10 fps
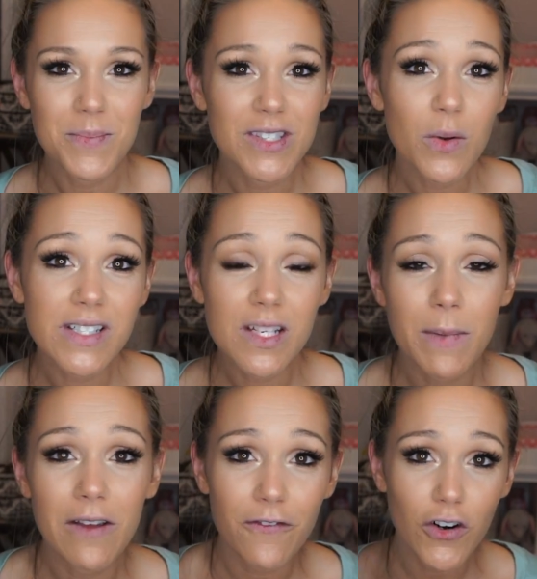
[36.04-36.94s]
So I did
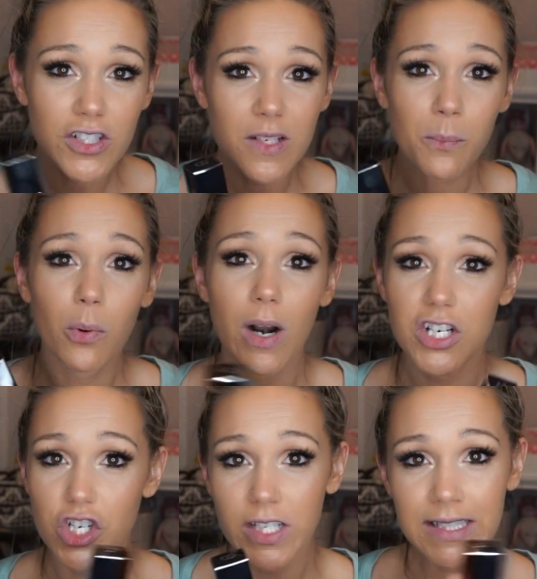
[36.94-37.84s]
my first
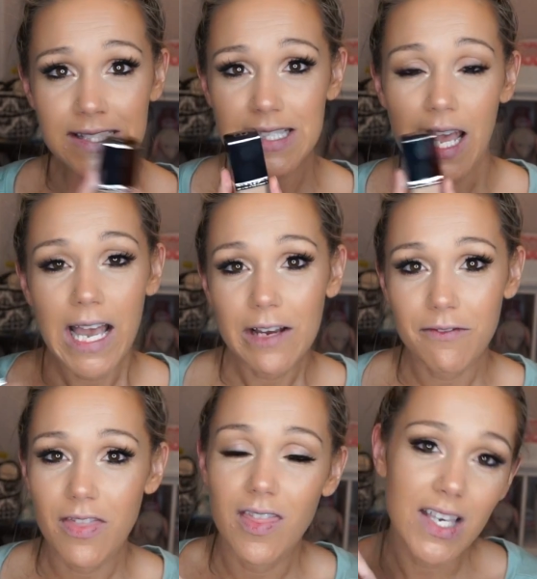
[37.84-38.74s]
impressions
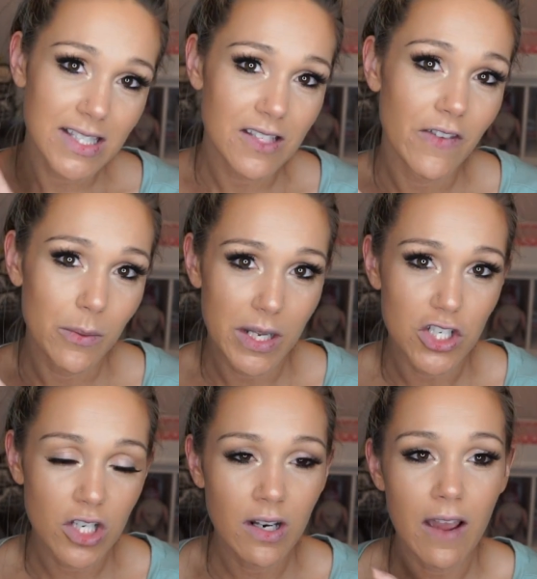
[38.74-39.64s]
of this
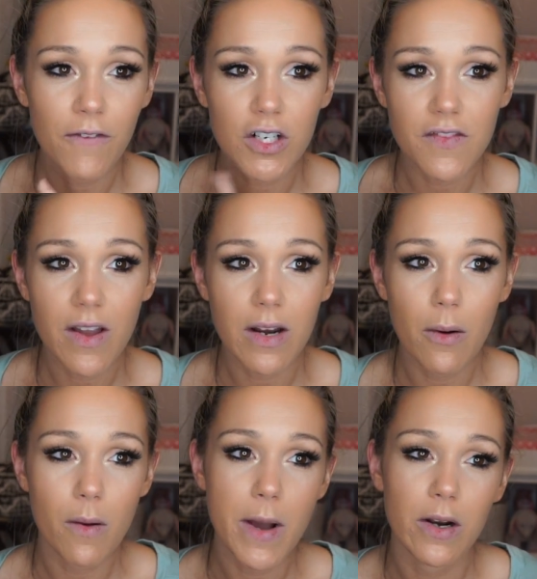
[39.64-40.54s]
foundation. I first found
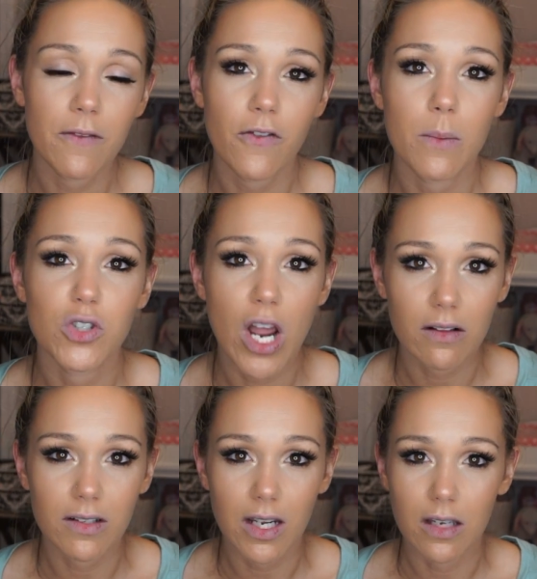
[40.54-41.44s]
out about it from
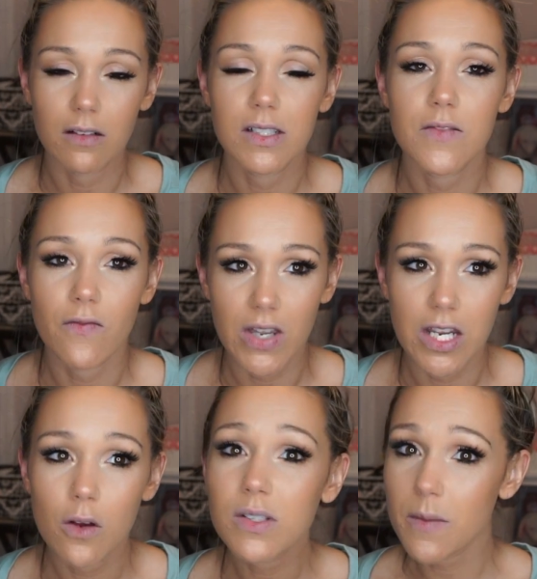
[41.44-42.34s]
Jaclyn Hill's
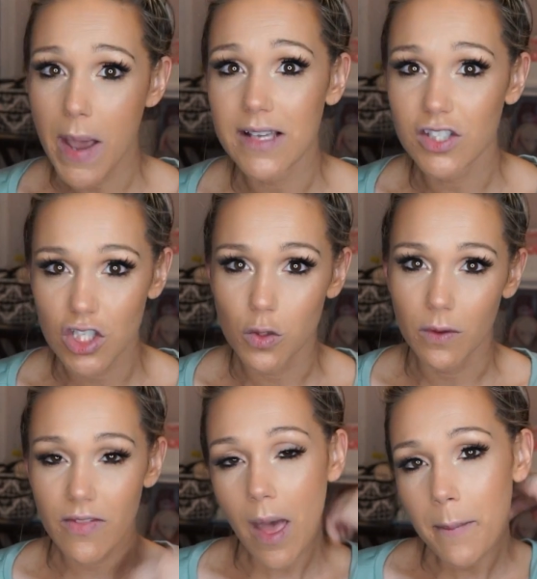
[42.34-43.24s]
videos, the past 2
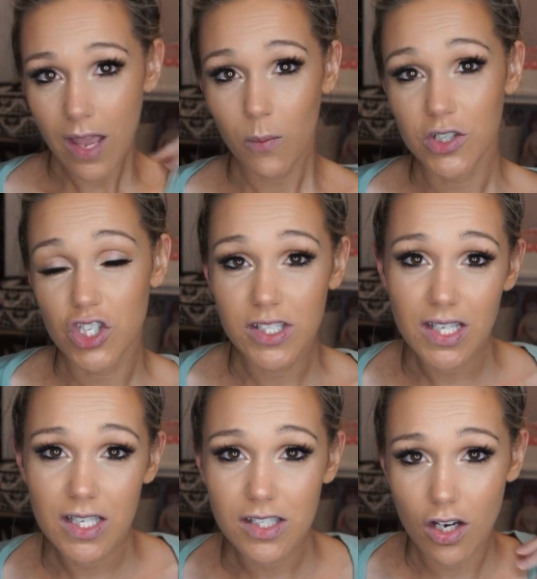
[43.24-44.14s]
of them. And when she
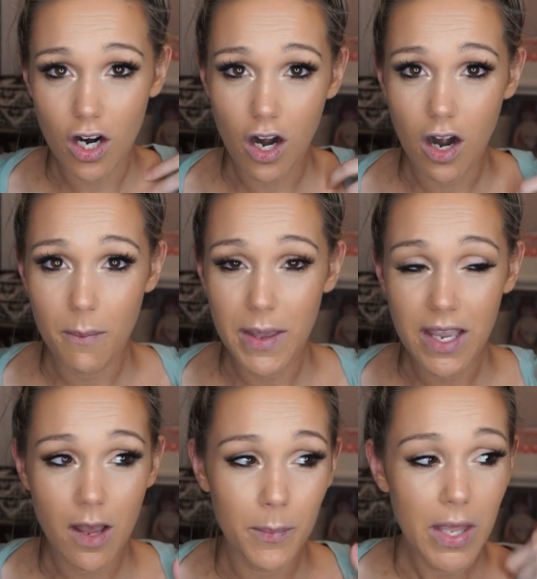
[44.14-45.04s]
says her
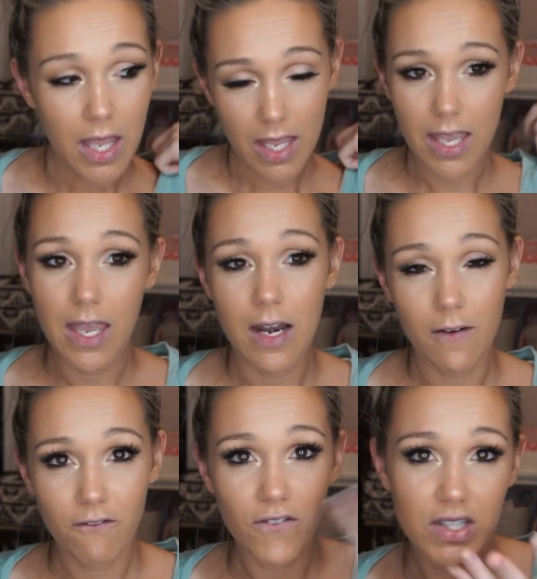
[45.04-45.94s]
makeup
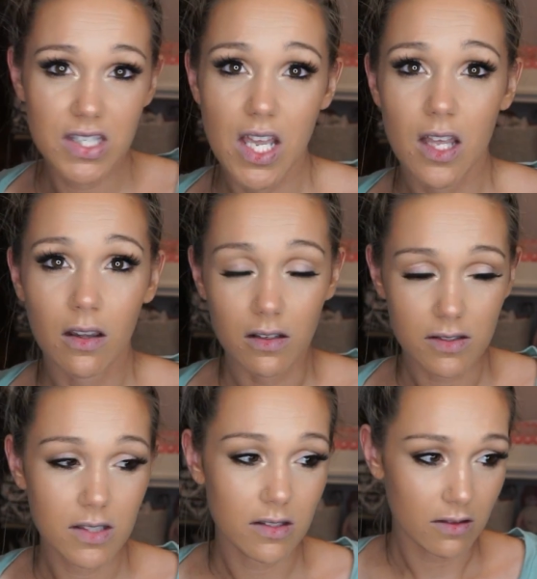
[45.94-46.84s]
and skin
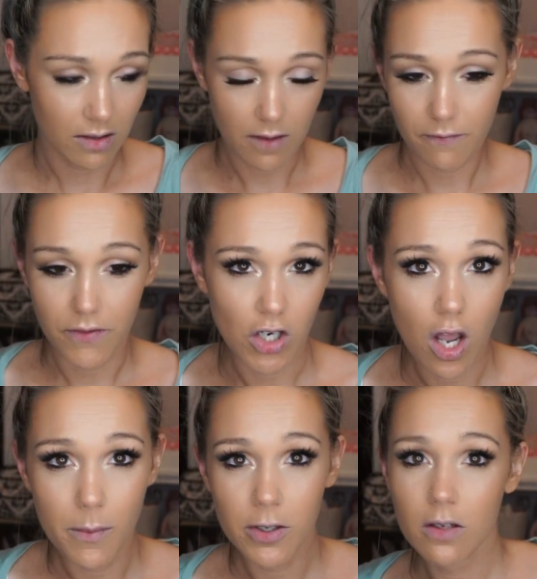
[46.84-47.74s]
looks
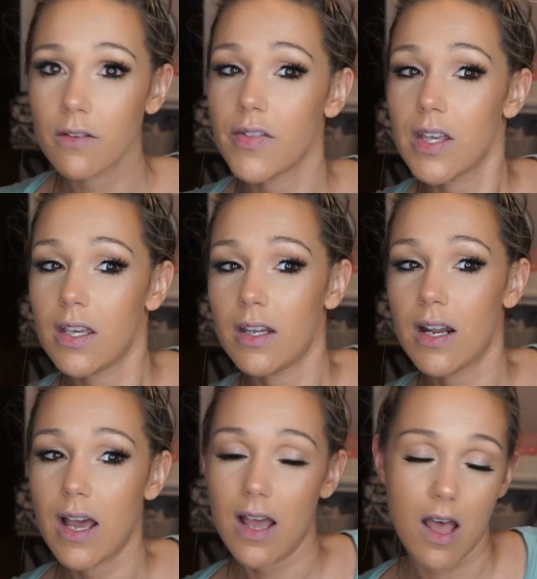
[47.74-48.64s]
phenomenal,
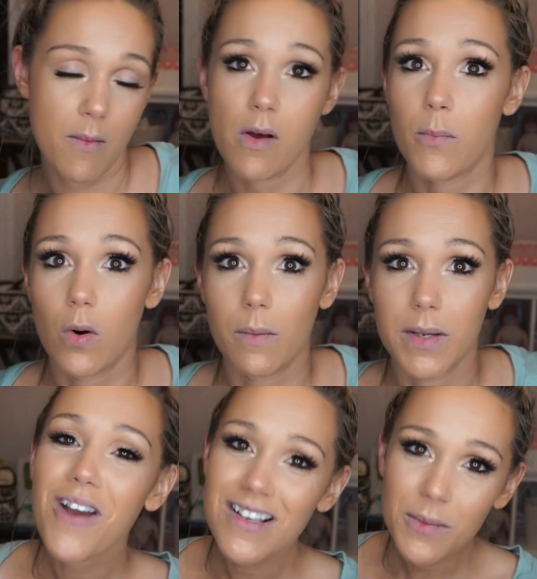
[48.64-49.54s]
then I'm on board.
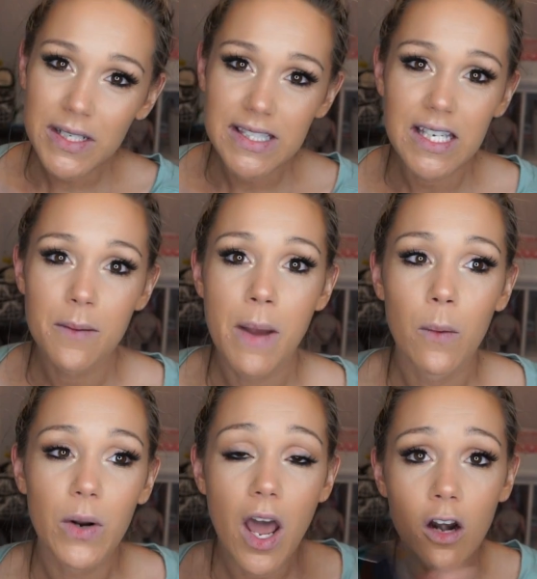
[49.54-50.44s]
If you guys want to see my
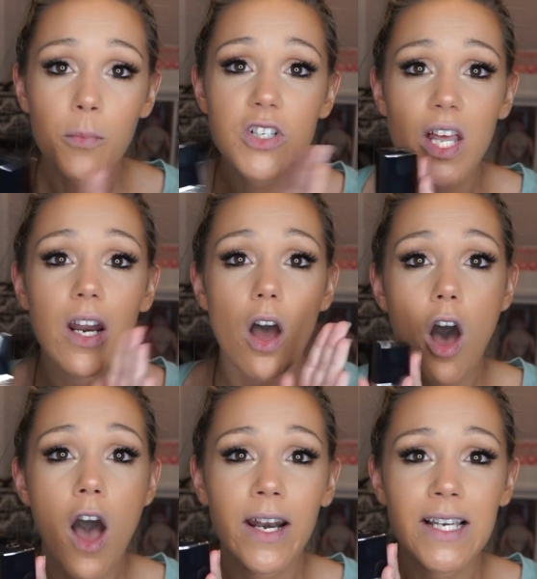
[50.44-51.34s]
100%
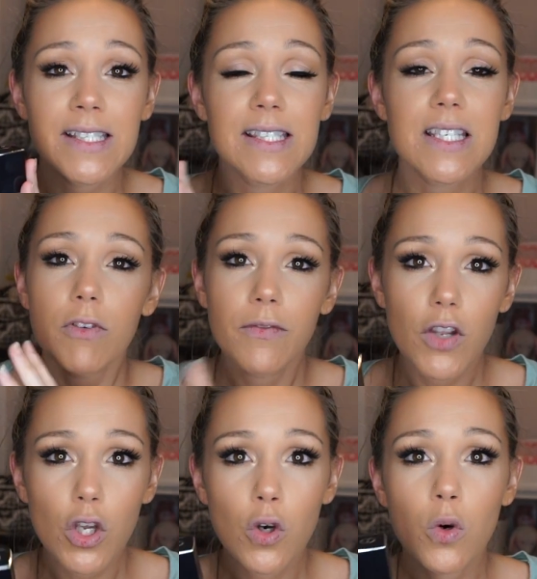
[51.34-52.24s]
honest
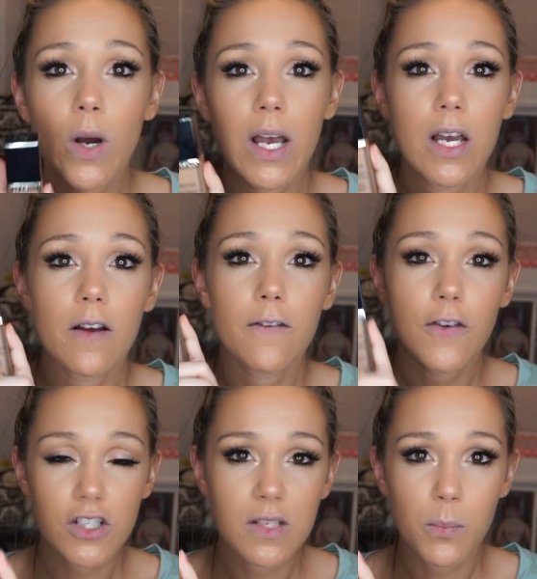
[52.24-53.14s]
review,
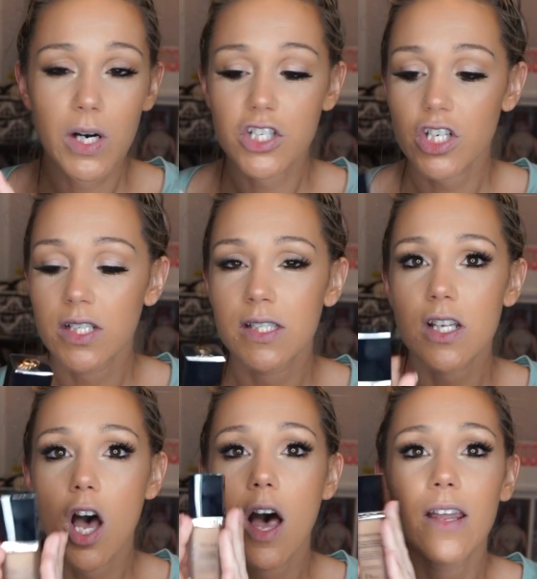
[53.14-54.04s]
first
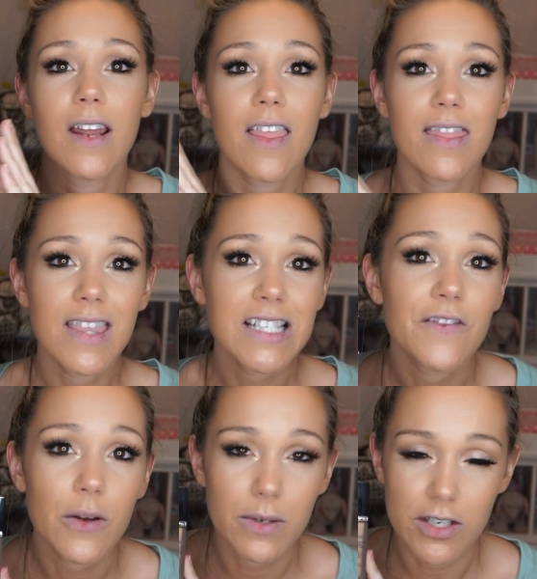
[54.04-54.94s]
impressions on this
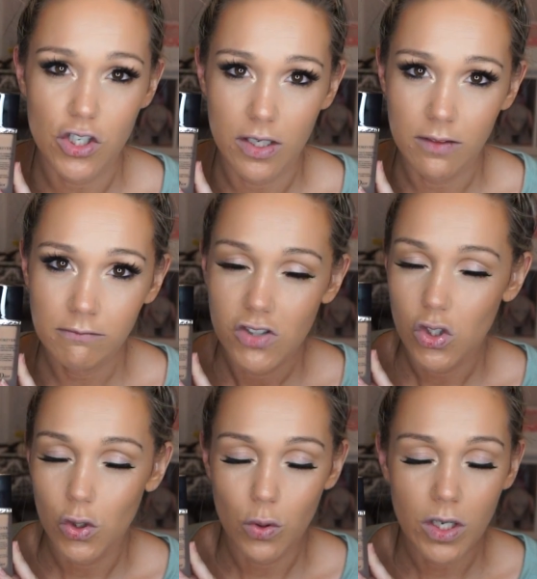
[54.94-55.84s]
foundation,
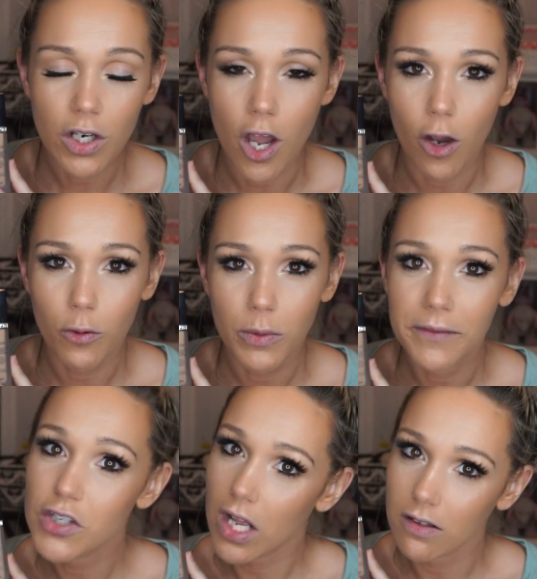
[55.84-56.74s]
so you can know
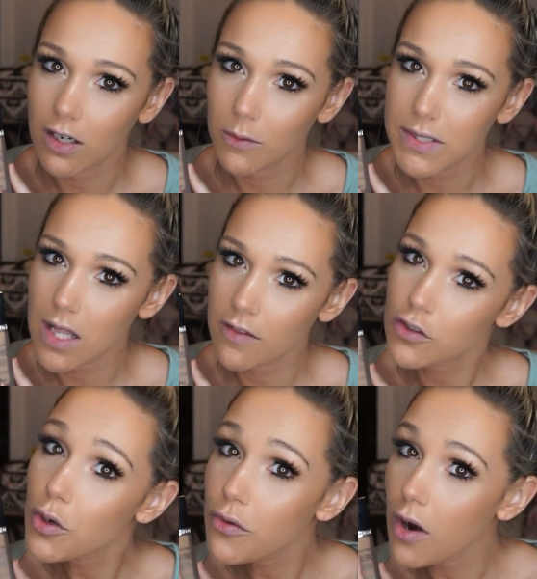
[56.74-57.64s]
if Jaclyn Hill was
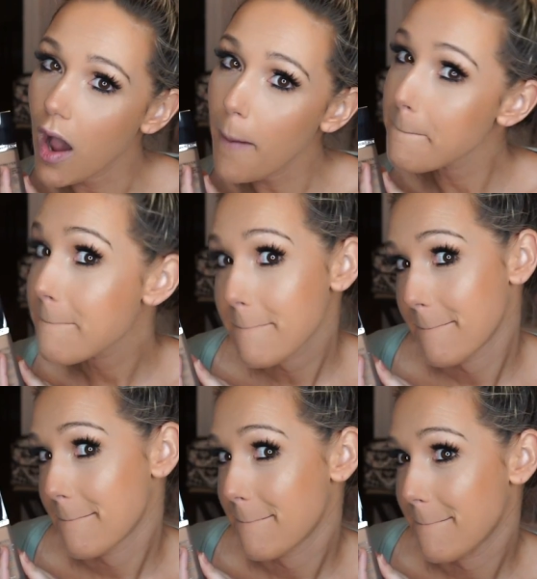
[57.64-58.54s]
telling the truth or not,
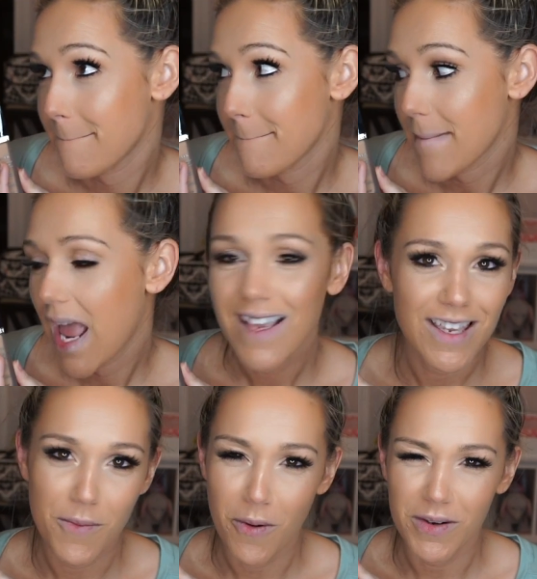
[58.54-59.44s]

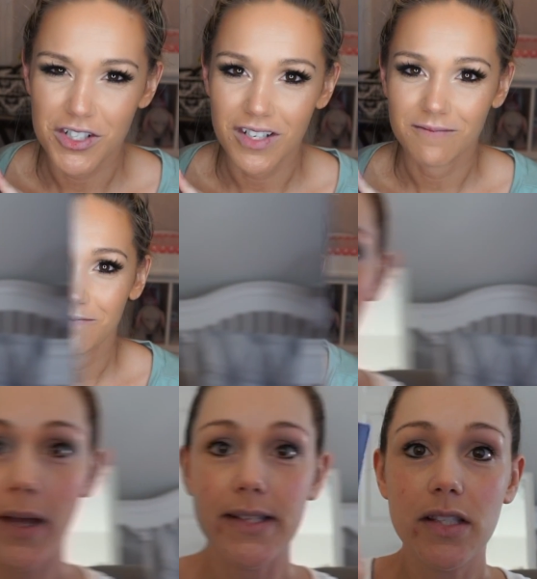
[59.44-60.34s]
keep on watching.
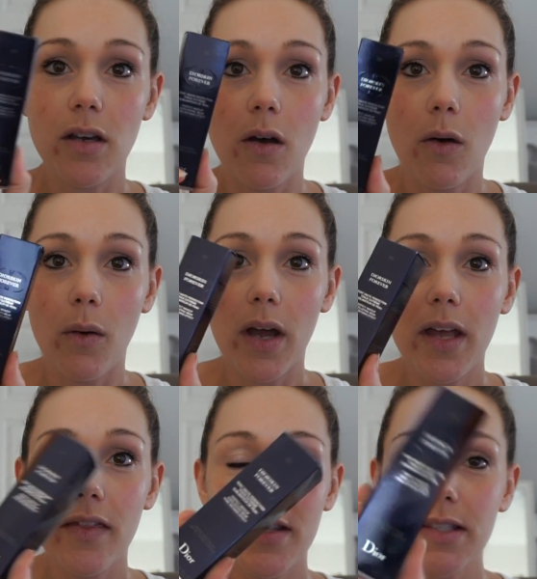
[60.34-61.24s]
Okay, so
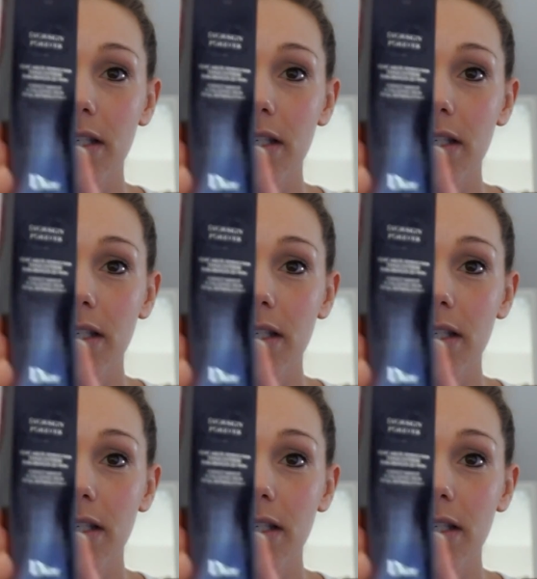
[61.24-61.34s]
this